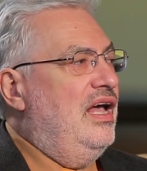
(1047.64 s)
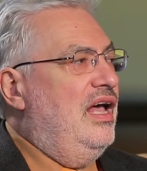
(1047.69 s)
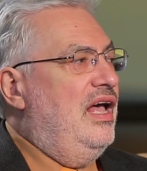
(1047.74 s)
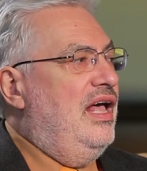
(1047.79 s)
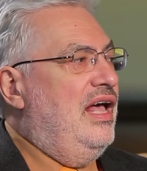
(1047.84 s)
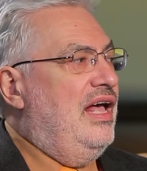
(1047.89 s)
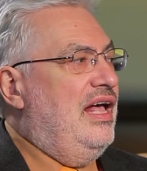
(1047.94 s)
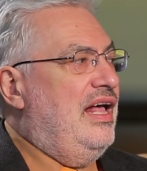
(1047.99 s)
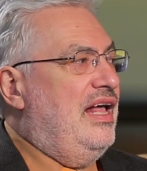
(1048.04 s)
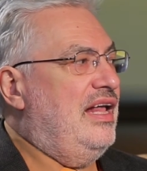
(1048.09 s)

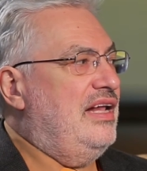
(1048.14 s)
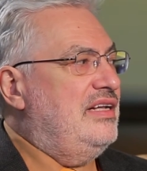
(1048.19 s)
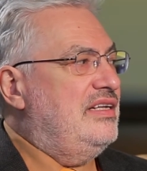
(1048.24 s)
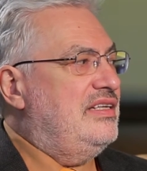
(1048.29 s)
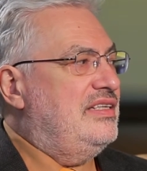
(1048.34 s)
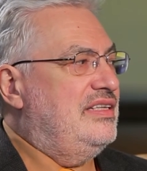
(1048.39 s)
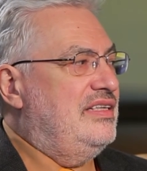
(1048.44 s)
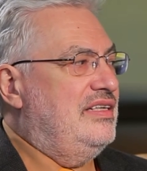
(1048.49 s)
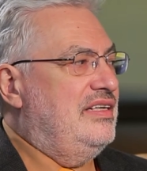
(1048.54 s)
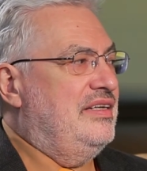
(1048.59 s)
And
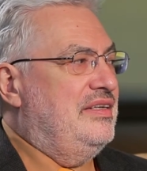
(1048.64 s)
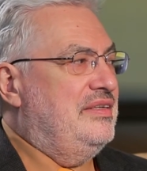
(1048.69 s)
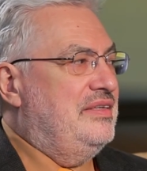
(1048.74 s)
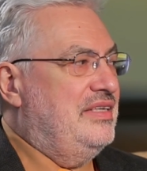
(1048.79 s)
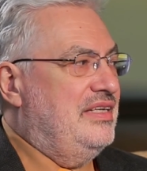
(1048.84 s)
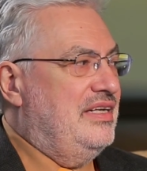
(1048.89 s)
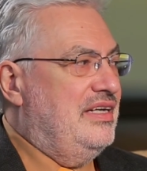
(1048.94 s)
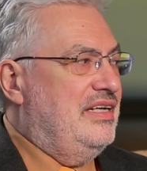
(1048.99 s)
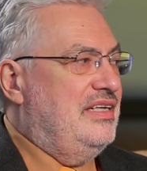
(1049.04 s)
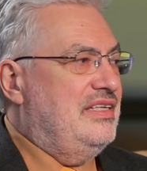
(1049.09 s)
uh,
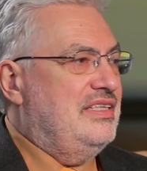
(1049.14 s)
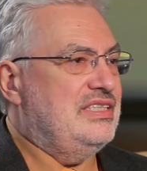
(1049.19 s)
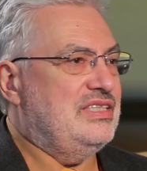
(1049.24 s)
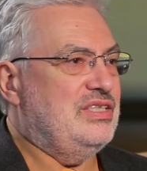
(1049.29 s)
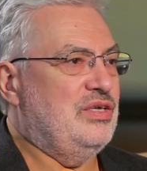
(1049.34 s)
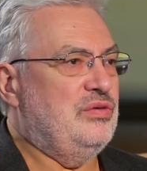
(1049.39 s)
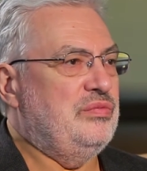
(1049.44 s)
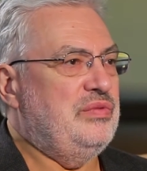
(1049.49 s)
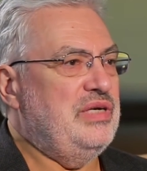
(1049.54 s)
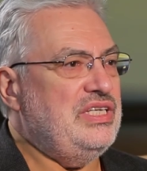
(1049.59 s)
uh,
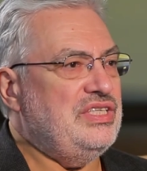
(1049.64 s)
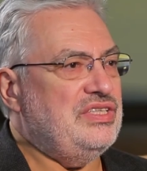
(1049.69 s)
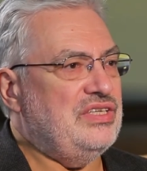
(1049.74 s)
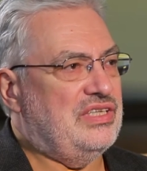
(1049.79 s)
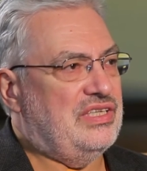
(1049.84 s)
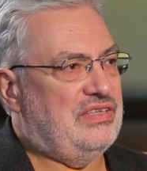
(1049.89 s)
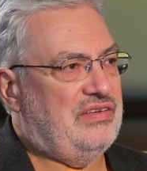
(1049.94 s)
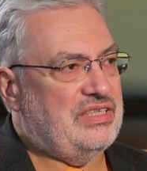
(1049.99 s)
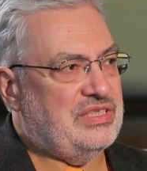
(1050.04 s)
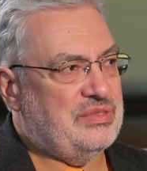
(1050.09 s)
so we
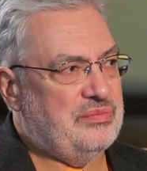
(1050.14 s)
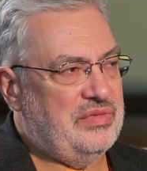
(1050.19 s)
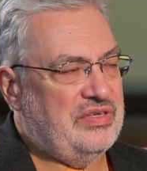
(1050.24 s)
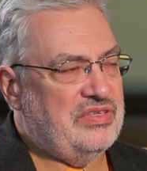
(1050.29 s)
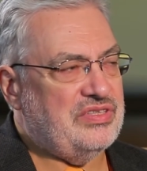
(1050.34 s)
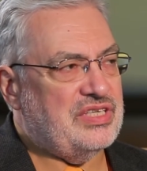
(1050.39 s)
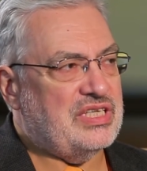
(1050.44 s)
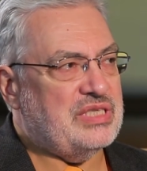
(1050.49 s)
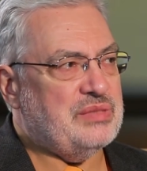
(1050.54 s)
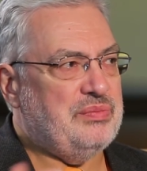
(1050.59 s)
should, Russian
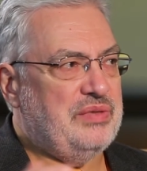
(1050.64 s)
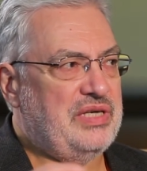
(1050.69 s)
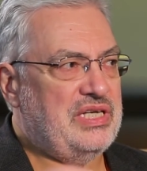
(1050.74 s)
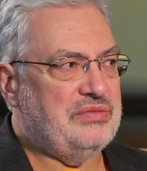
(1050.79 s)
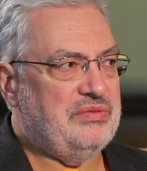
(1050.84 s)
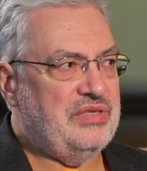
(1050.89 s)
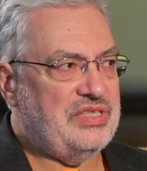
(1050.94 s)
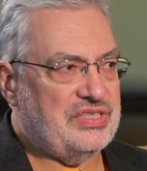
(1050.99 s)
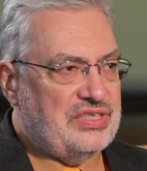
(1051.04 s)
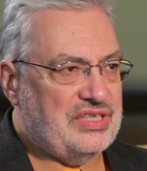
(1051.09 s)
military explained,
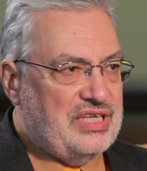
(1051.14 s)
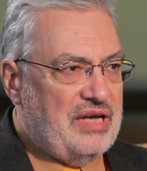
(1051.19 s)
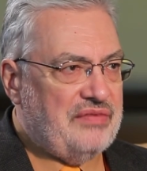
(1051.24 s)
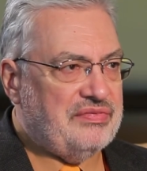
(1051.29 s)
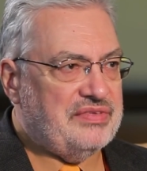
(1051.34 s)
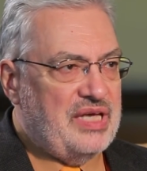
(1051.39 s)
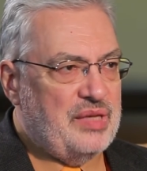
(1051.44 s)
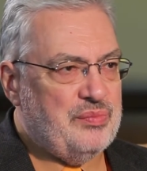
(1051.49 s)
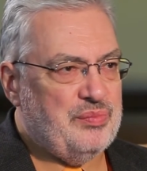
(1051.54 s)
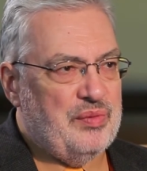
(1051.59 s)
we should
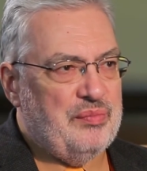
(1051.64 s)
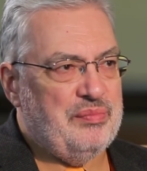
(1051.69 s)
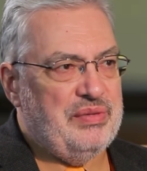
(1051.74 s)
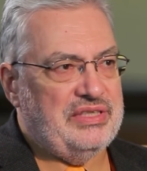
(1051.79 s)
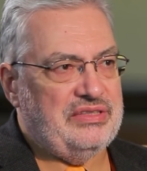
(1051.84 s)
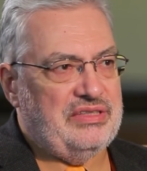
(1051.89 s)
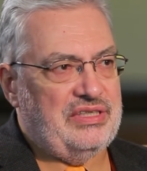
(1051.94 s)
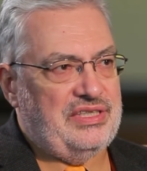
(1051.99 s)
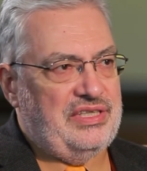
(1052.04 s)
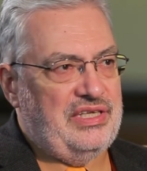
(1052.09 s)
have
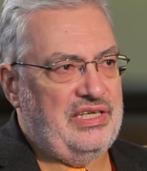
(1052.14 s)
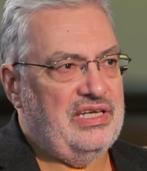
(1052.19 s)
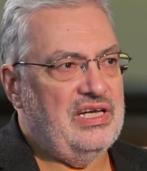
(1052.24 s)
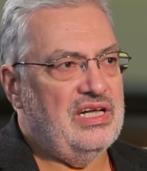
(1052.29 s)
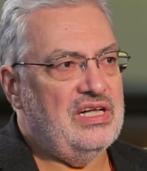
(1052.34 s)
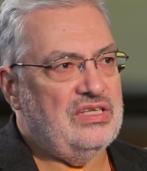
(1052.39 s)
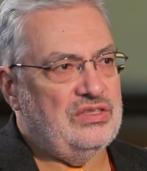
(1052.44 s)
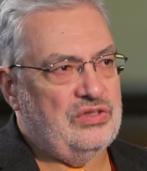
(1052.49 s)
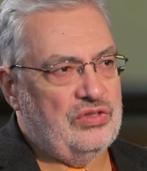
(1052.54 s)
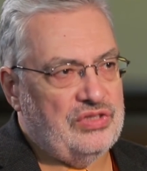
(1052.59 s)
capability
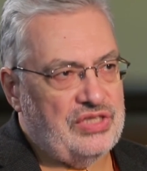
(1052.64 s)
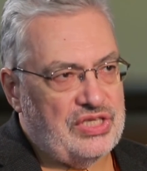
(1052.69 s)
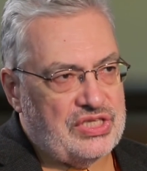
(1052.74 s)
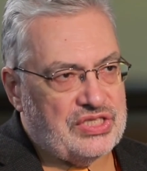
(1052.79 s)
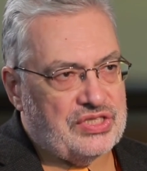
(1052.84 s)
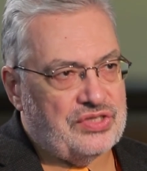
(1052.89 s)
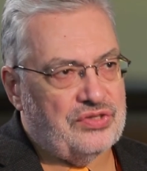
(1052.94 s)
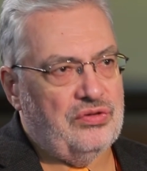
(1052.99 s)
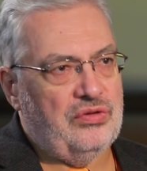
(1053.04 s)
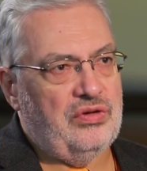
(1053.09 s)
to
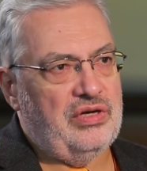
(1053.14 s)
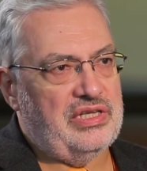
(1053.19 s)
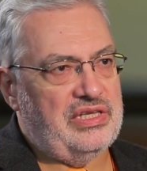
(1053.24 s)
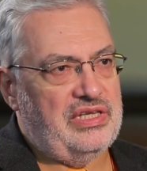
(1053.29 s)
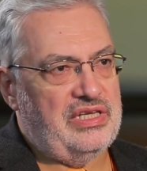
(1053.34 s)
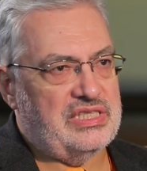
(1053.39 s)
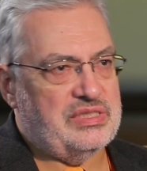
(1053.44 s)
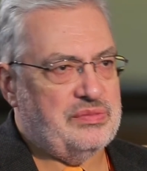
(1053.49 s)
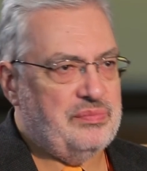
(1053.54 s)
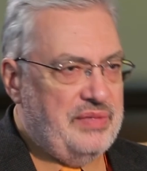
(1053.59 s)
destroy
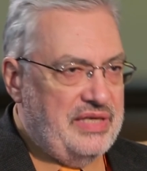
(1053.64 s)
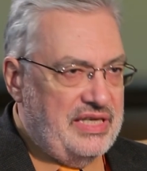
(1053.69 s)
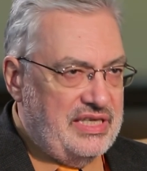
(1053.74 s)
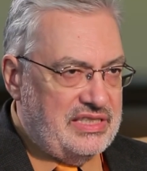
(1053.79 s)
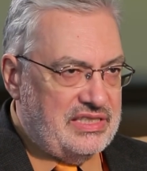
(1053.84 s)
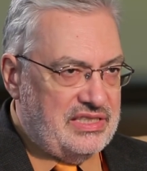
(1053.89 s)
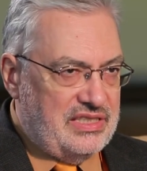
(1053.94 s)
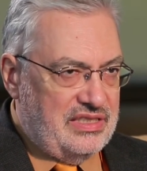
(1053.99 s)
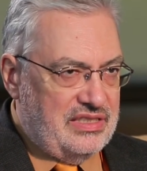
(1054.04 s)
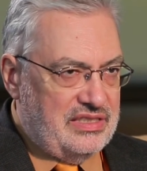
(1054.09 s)
these
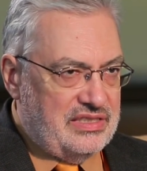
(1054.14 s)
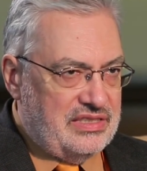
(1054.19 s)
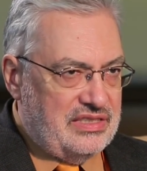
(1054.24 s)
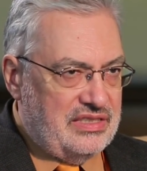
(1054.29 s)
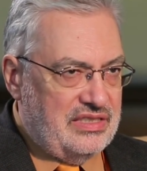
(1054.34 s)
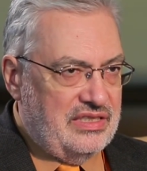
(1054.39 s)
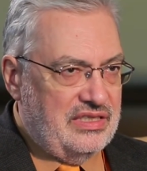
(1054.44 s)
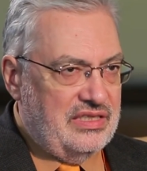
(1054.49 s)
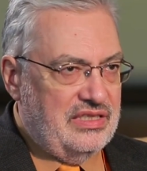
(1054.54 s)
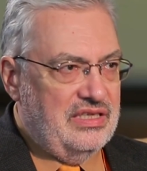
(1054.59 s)

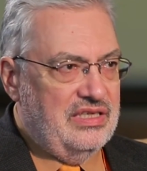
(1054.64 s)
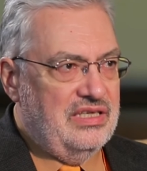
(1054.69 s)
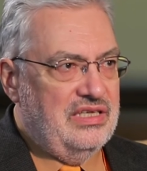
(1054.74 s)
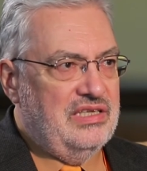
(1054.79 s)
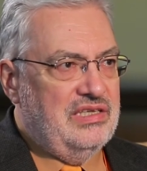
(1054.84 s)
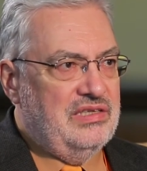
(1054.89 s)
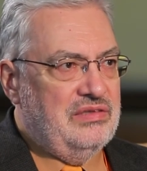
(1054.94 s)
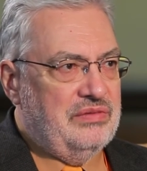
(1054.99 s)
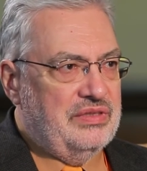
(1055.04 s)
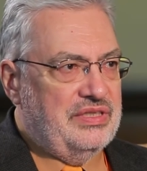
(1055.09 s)
bases
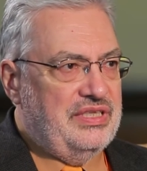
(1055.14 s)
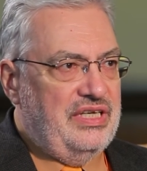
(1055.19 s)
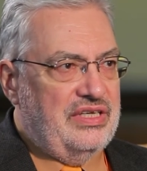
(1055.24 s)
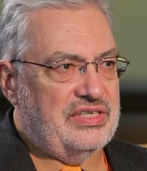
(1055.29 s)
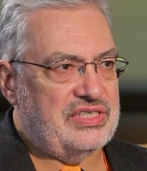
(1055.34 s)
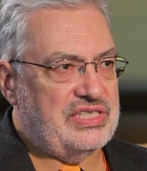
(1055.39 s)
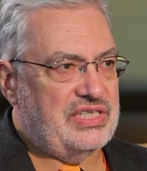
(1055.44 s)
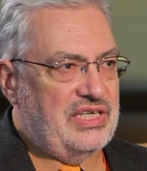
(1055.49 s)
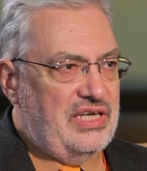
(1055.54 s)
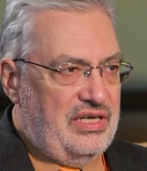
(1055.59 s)
with their
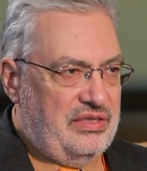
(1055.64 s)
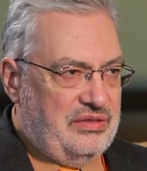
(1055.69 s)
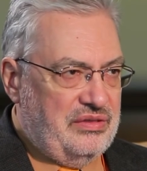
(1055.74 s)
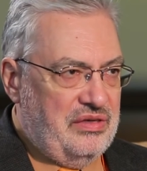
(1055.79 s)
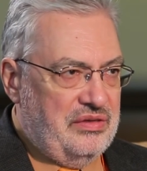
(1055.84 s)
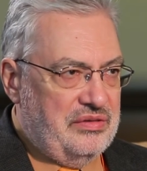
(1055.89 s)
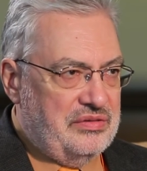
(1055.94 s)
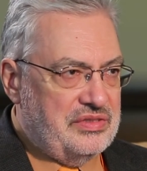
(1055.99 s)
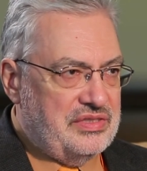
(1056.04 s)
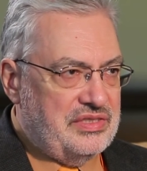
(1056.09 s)

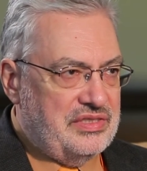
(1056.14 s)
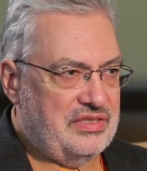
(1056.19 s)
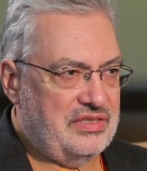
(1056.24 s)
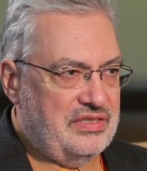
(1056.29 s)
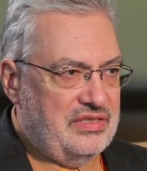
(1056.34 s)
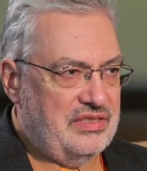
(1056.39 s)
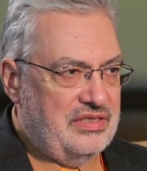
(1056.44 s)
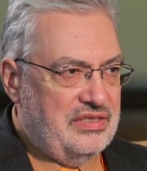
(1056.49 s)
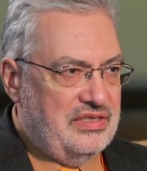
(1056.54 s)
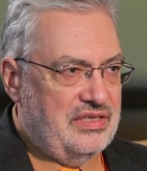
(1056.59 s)
silos
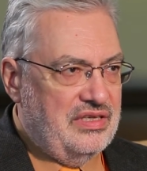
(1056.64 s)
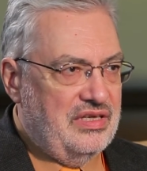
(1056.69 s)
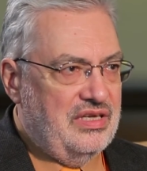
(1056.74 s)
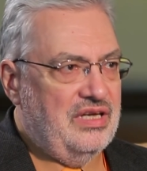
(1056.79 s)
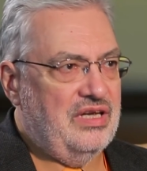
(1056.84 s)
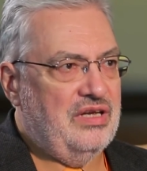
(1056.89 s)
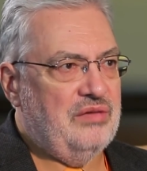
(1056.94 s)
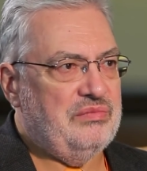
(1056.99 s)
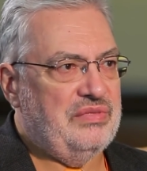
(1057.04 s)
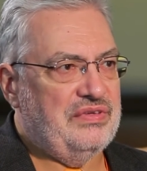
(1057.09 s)

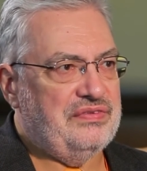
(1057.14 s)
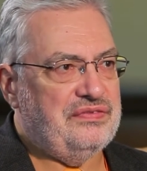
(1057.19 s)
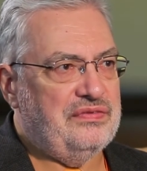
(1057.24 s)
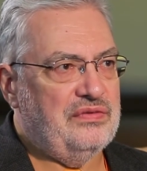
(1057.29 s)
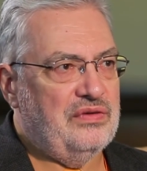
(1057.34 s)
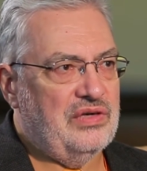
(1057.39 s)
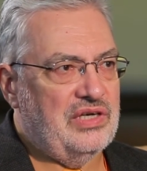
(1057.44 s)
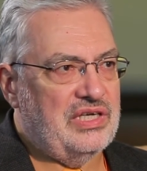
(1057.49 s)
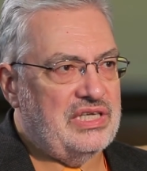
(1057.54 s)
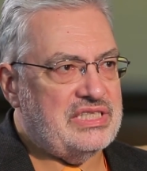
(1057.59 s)

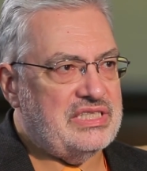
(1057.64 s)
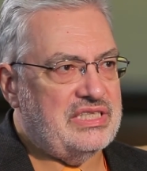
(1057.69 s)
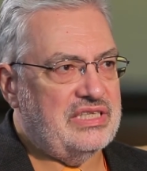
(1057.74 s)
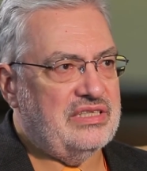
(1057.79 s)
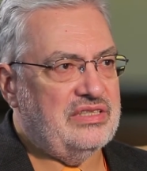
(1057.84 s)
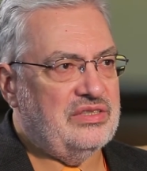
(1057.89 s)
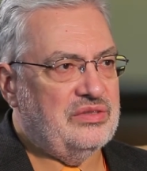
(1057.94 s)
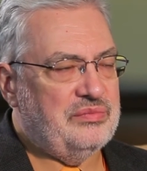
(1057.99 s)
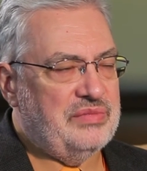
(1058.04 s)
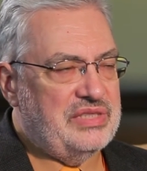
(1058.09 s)
before a
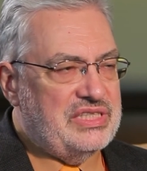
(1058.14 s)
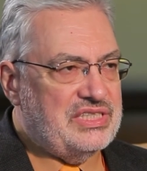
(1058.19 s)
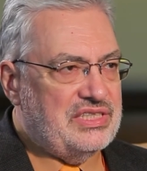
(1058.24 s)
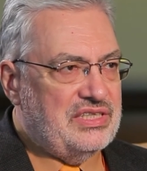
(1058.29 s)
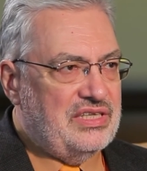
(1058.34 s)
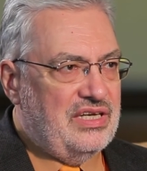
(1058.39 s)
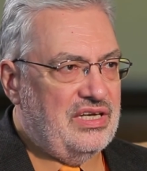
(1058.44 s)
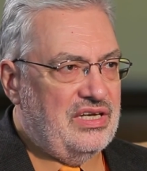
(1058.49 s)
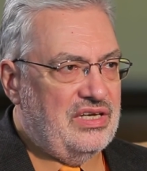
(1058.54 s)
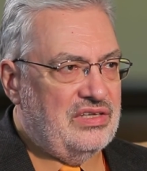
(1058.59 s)
single
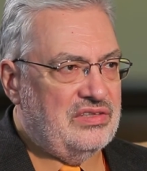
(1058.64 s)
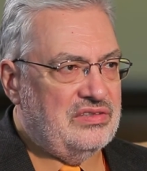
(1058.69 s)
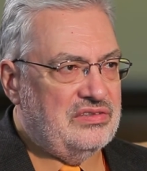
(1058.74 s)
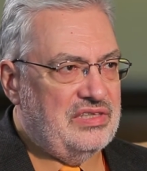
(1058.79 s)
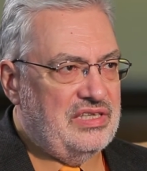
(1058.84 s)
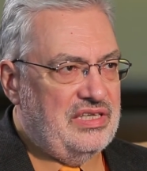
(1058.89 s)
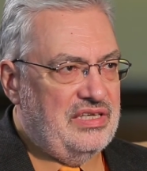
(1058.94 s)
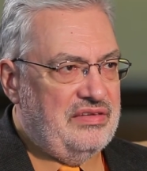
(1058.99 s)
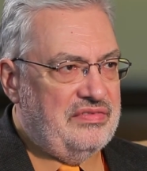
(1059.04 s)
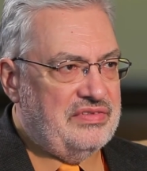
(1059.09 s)
missile
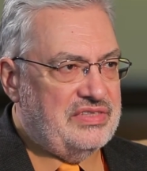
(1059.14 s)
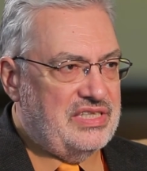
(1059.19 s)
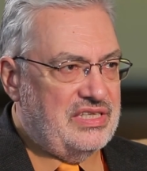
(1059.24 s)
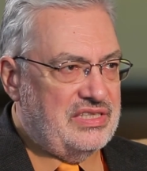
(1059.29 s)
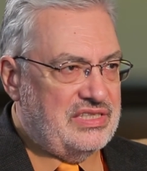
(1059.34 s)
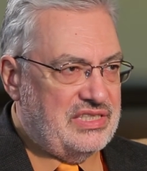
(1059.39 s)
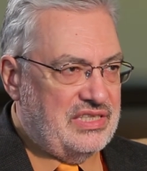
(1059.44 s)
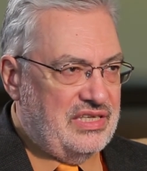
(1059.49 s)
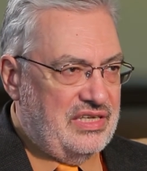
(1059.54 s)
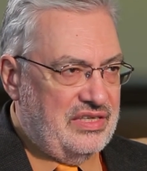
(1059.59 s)
leaves the
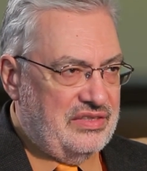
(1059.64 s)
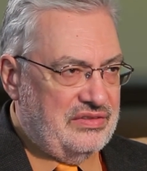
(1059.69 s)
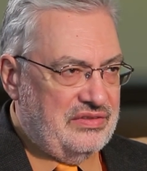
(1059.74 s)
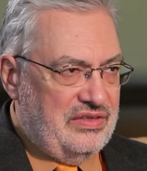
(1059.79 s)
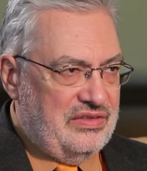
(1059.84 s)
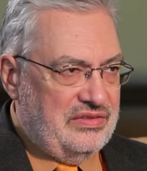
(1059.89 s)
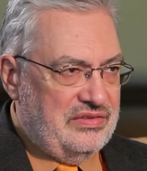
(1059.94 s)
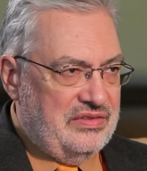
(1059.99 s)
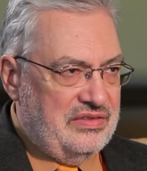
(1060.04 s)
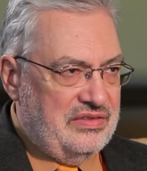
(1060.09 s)
silo,